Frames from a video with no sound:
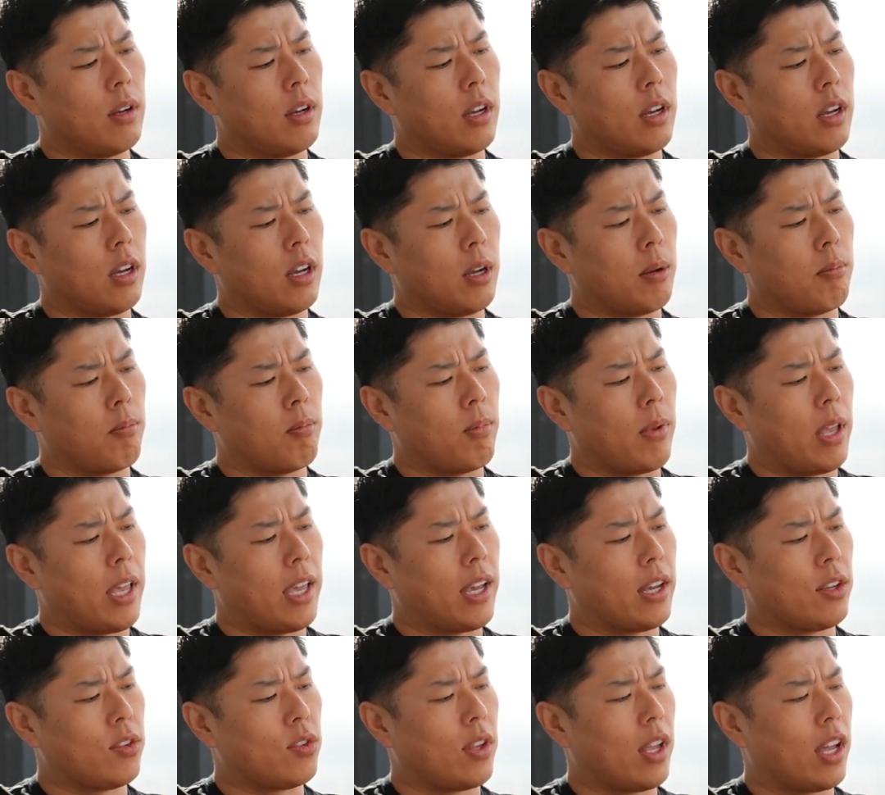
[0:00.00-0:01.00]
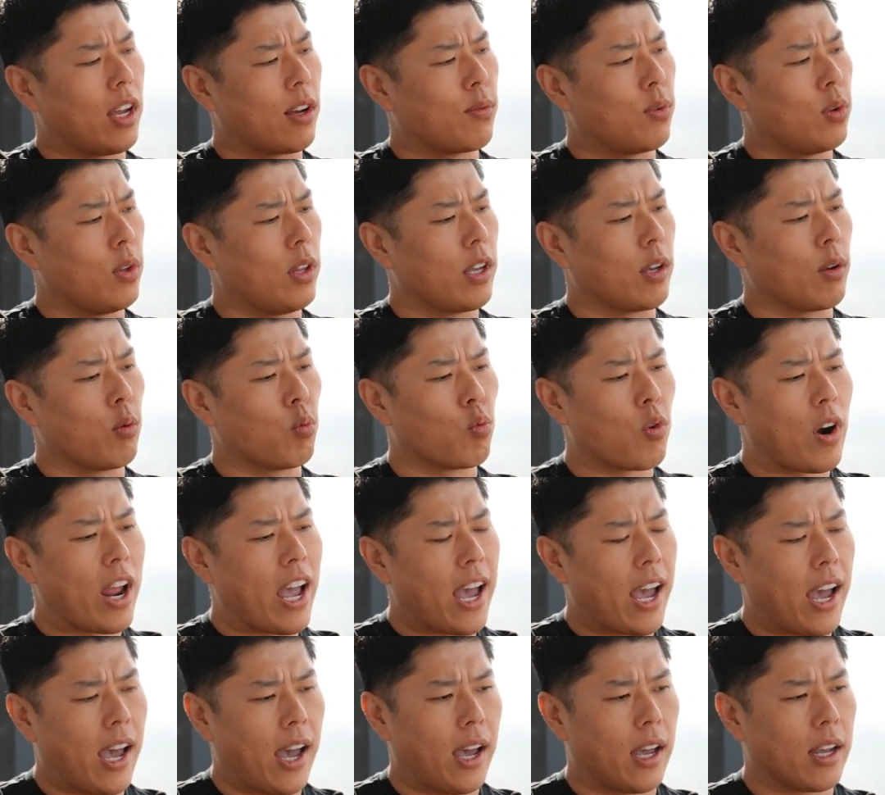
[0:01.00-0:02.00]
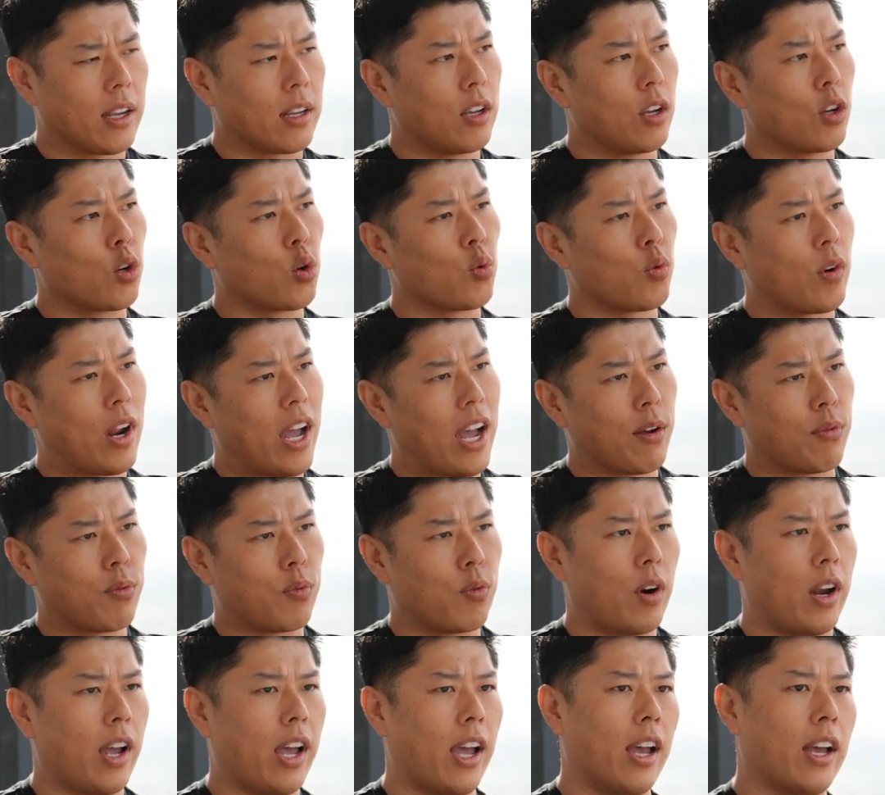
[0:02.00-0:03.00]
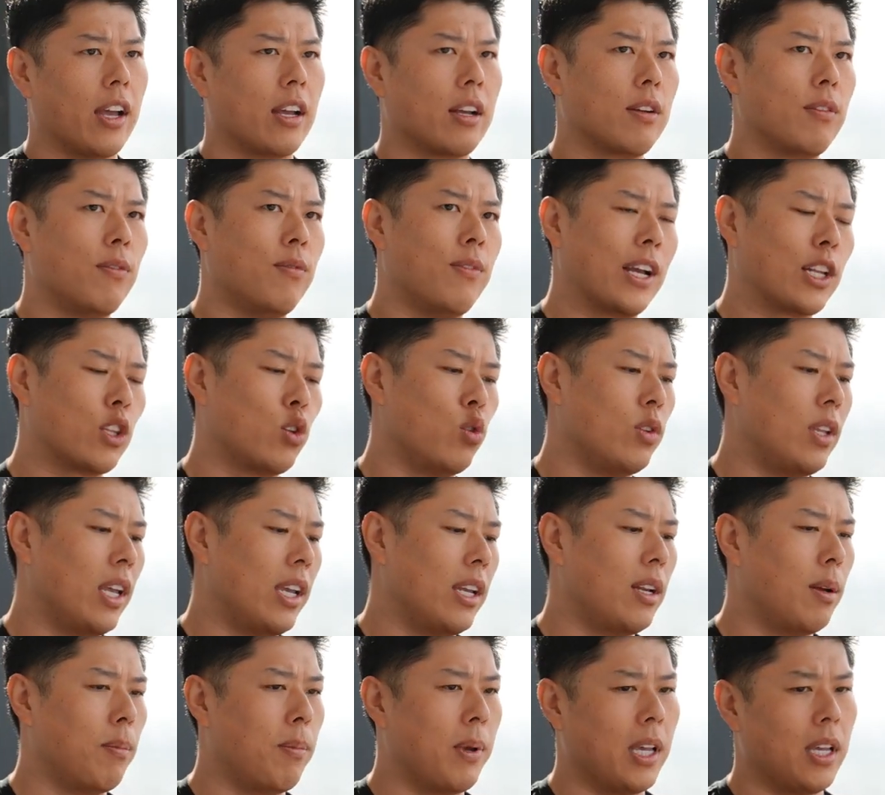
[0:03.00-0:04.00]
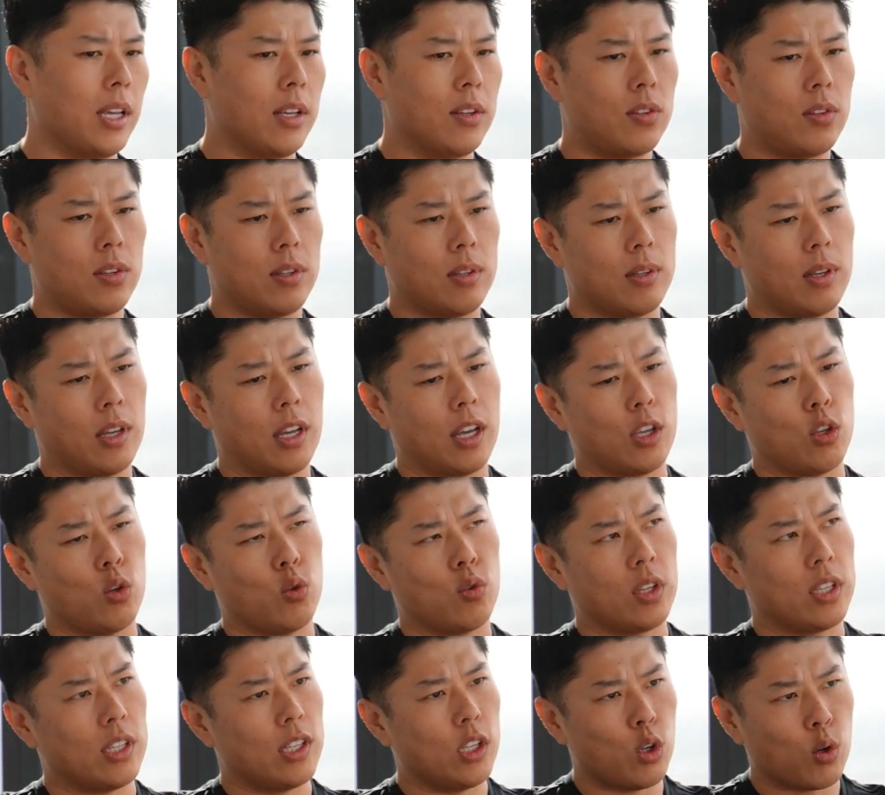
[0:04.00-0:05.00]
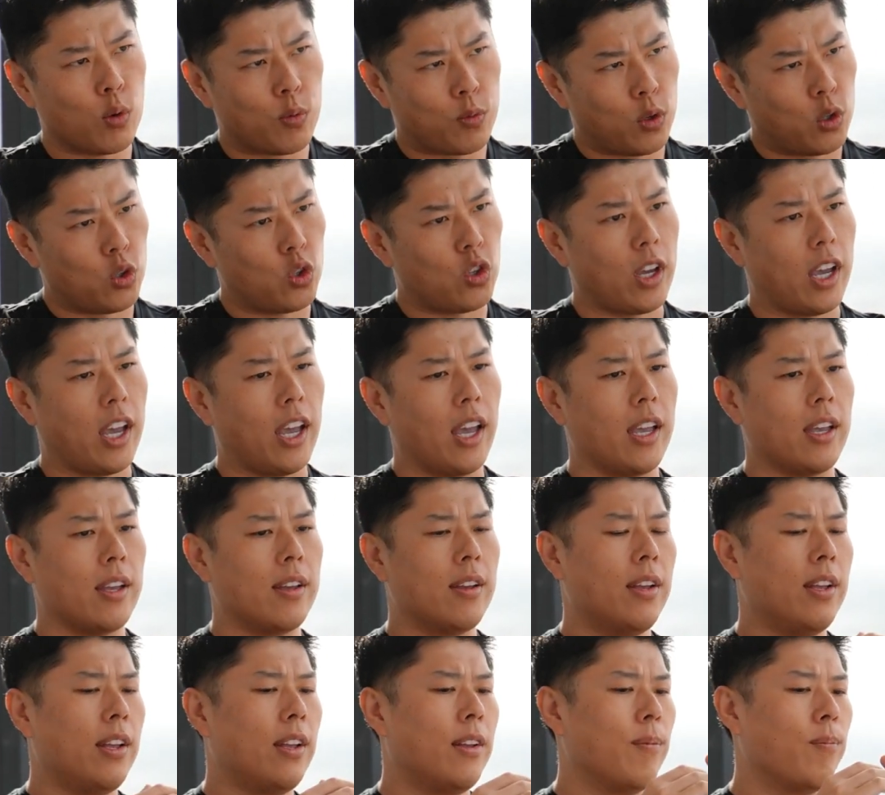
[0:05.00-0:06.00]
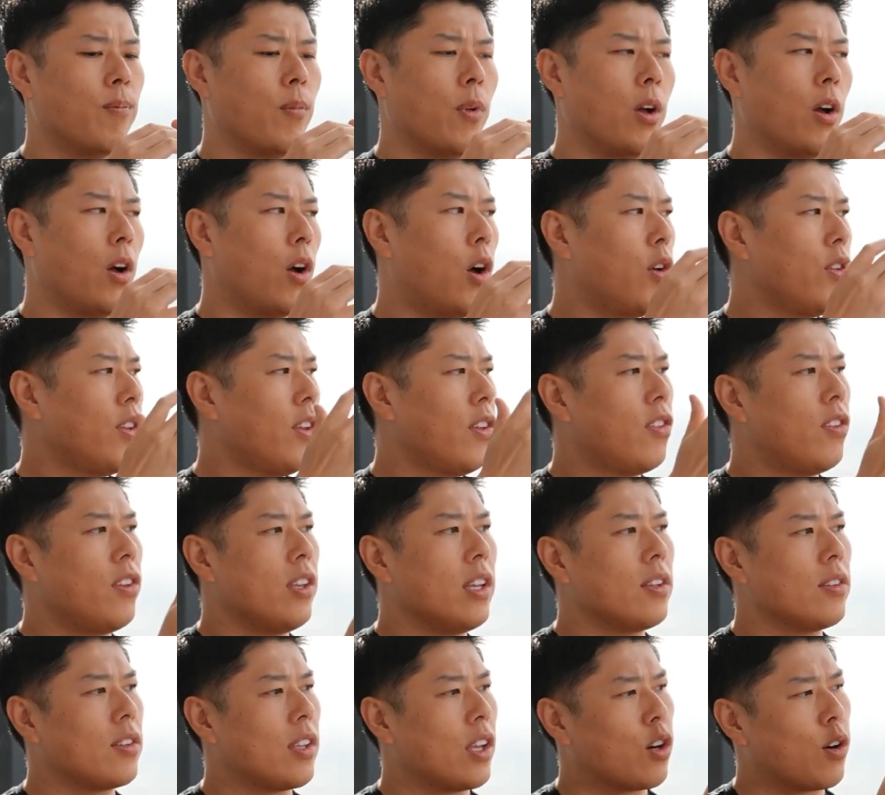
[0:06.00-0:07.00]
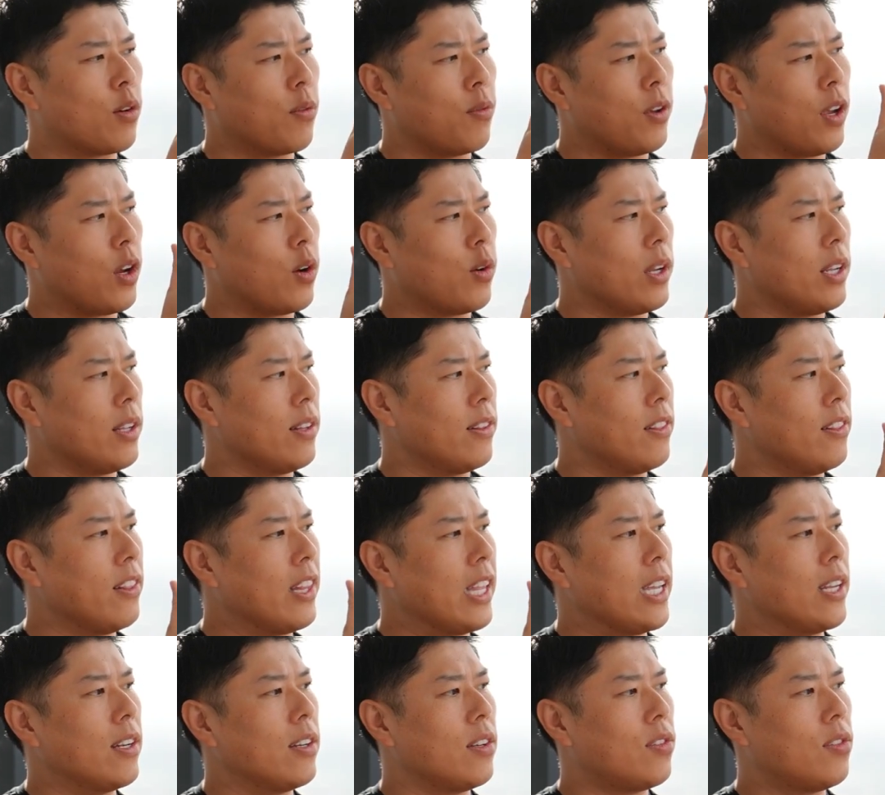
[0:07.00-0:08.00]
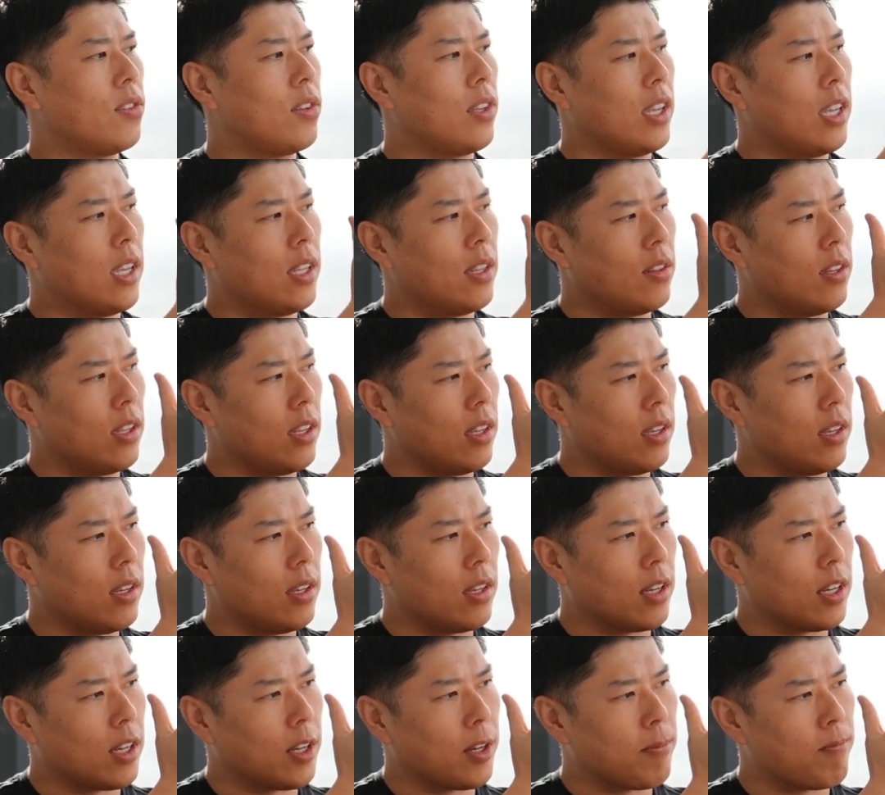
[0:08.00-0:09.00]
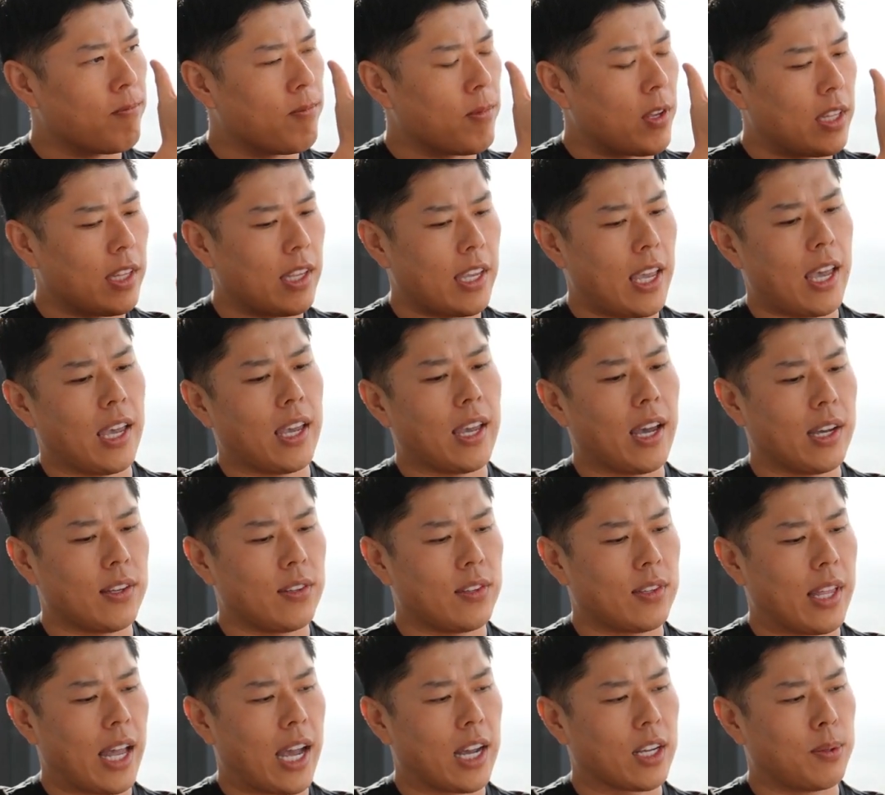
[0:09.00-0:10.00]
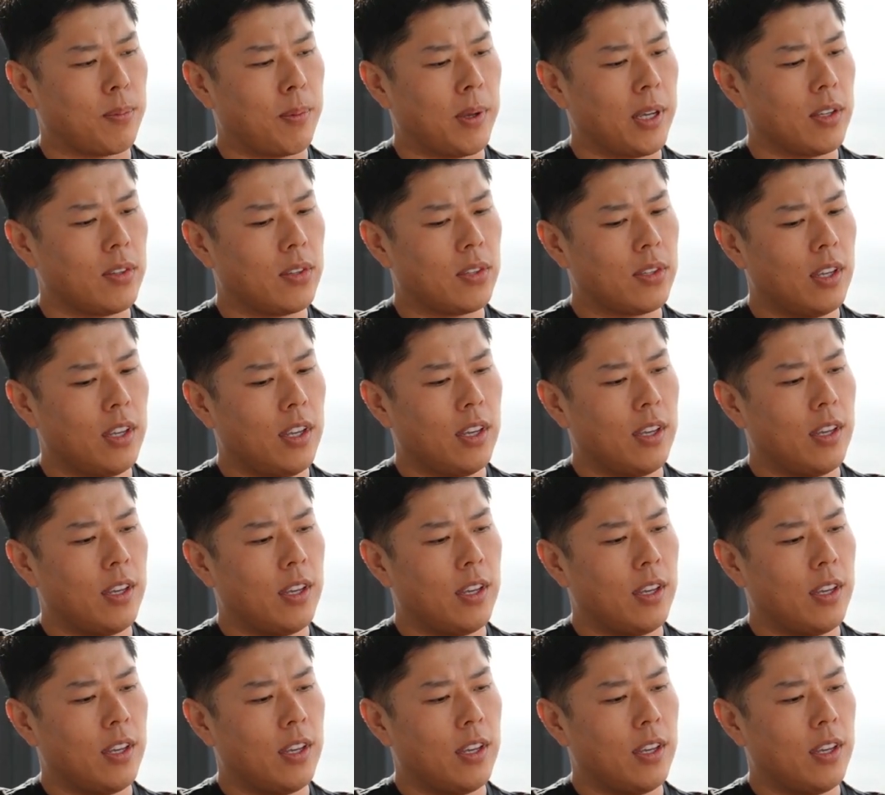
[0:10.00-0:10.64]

AI stack for like RAG, GraphRag, vector database, using Neo4j, all the things that are very latest in the AI stack space.